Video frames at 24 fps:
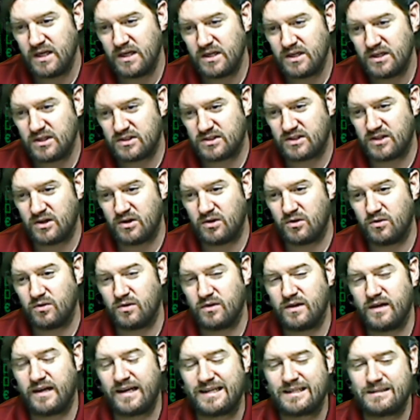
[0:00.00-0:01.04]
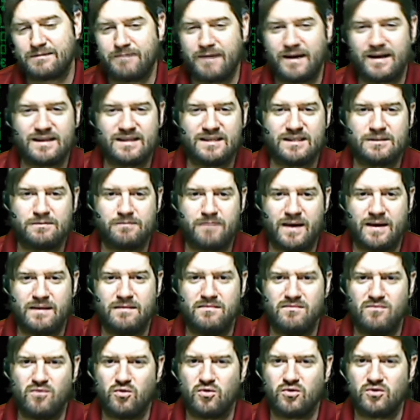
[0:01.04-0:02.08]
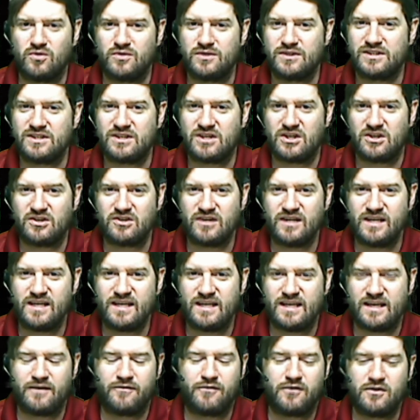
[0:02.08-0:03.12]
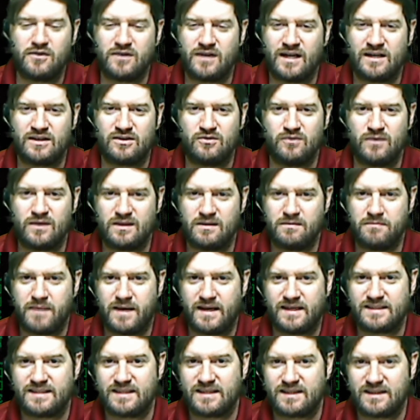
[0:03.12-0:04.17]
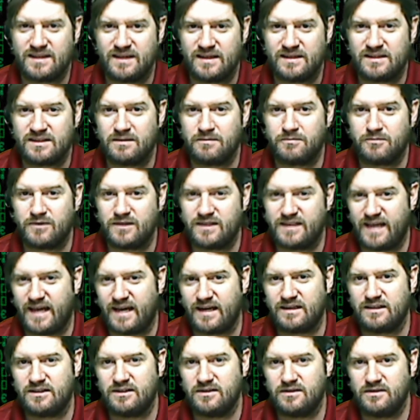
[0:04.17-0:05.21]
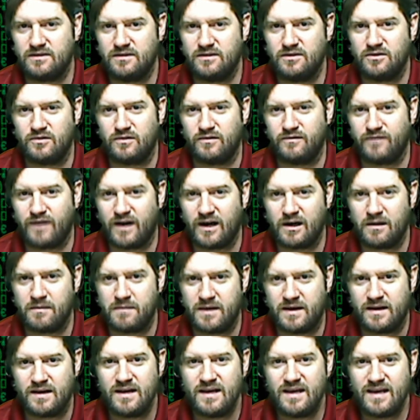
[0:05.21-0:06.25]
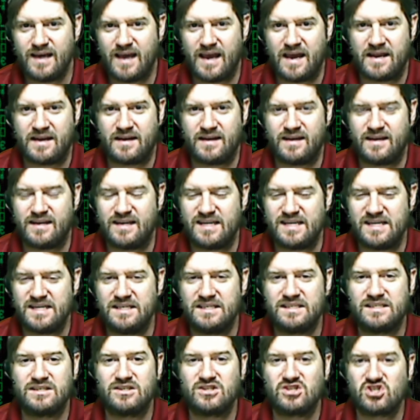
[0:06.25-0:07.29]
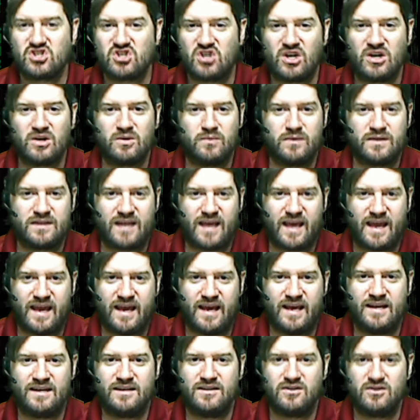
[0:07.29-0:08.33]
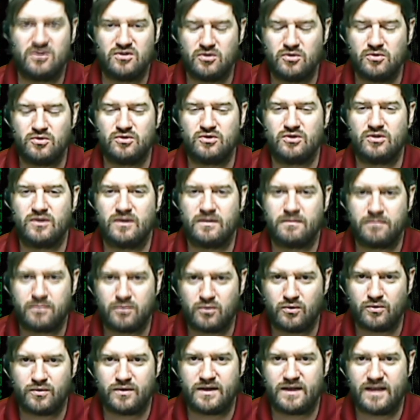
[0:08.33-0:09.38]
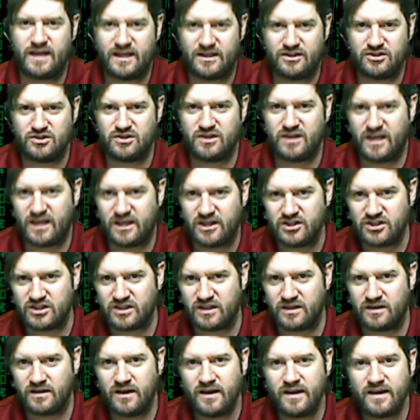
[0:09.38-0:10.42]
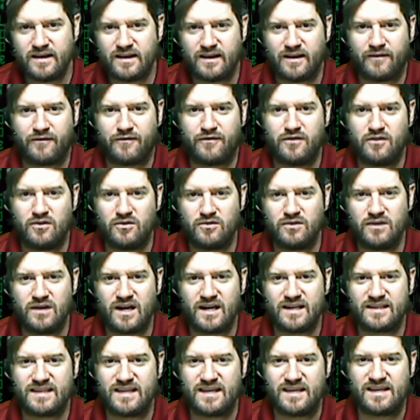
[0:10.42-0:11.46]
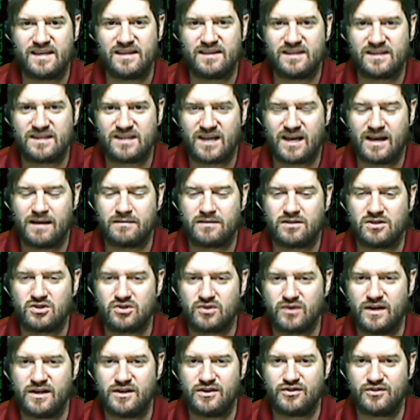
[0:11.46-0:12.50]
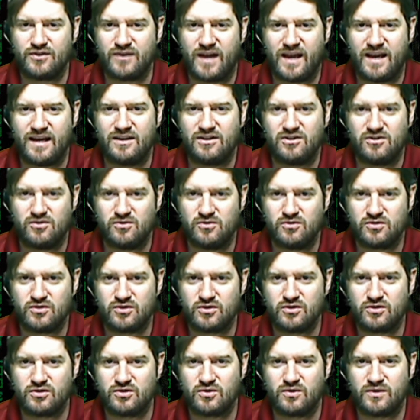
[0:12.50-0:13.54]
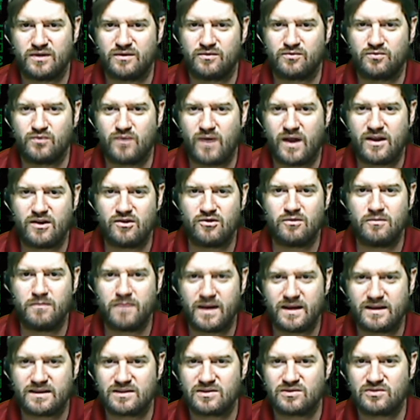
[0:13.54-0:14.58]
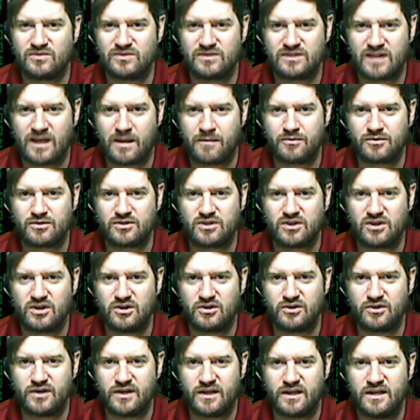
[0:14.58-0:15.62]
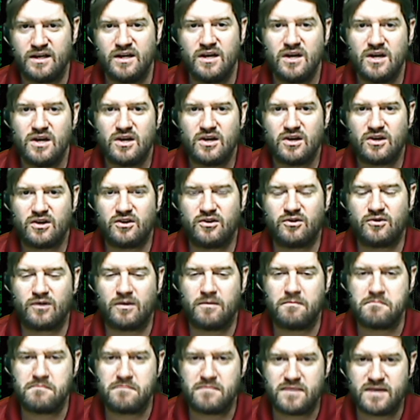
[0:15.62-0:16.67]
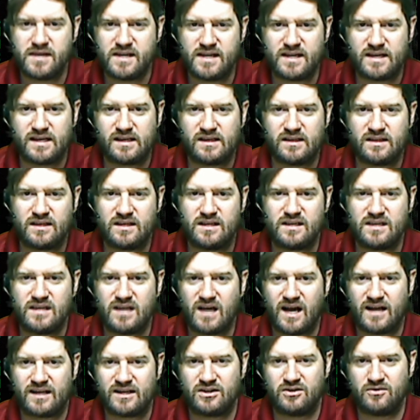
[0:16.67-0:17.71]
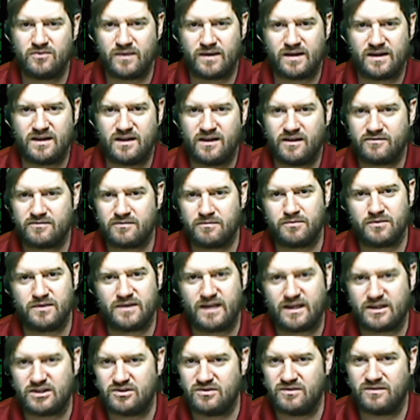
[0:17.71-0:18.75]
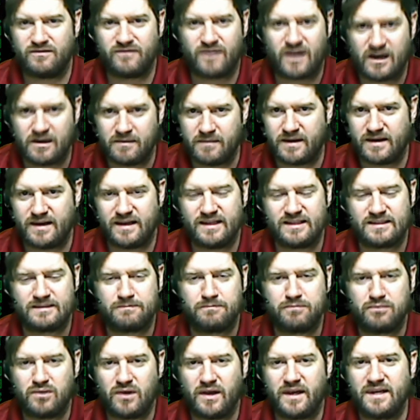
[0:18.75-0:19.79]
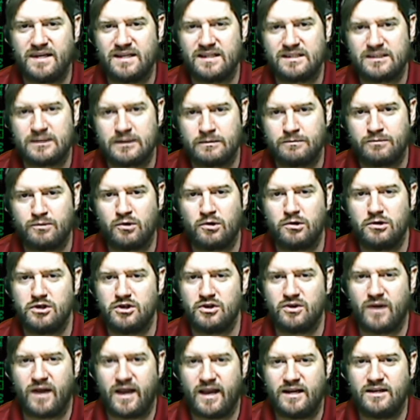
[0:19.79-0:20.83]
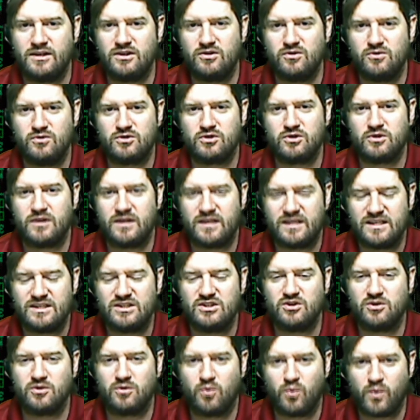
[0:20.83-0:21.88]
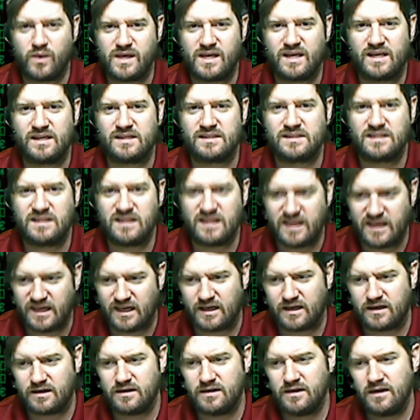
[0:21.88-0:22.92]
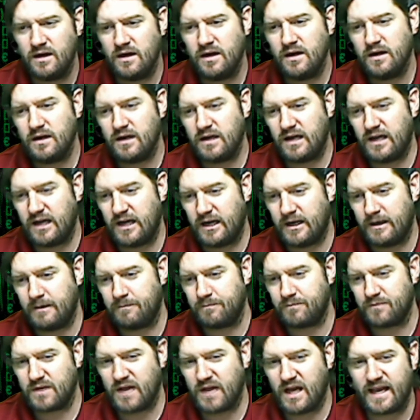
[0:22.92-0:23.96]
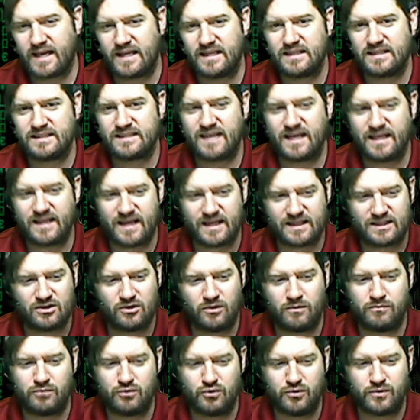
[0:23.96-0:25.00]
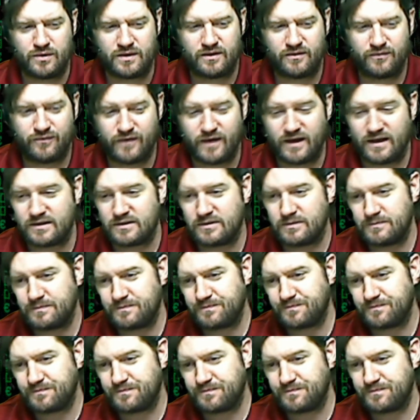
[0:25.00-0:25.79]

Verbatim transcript: So expect to spend more on security if you're not doing the basic things to protect your environment, and it needs to start with end user employee education. If you're not taking the time to train your end users on a regular basis on cybersecurity, you're immediately not doing enough to protect your environment. It's plain and simple. Your end user is your weakest link. Um, I can say that till I'm blue in the face.